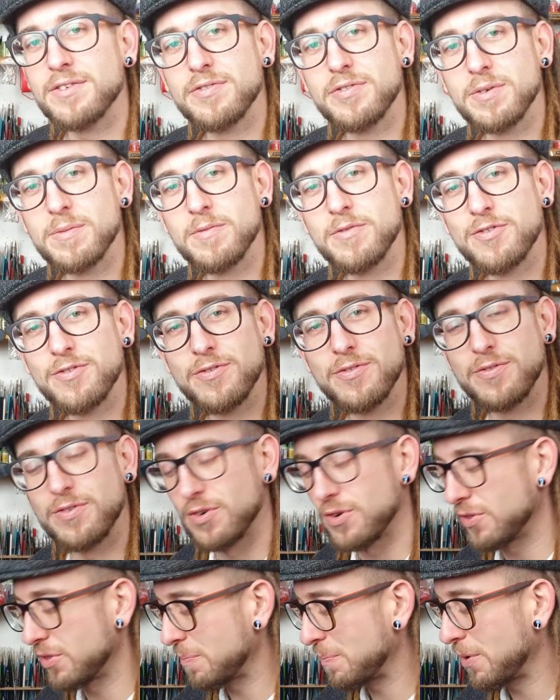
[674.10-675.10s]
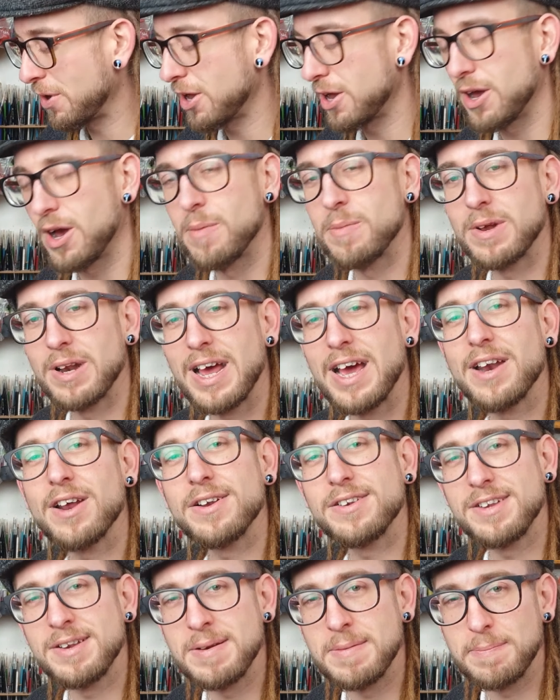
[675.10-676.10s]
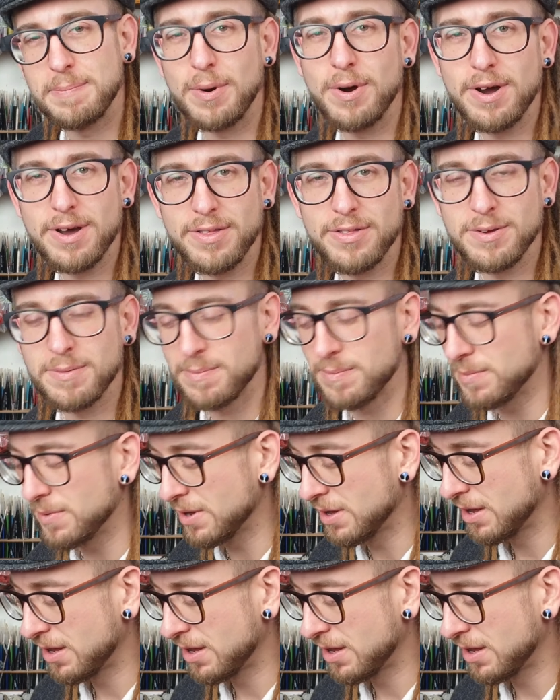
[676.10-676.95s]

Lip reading: of them for the I'm glad I didn't buy them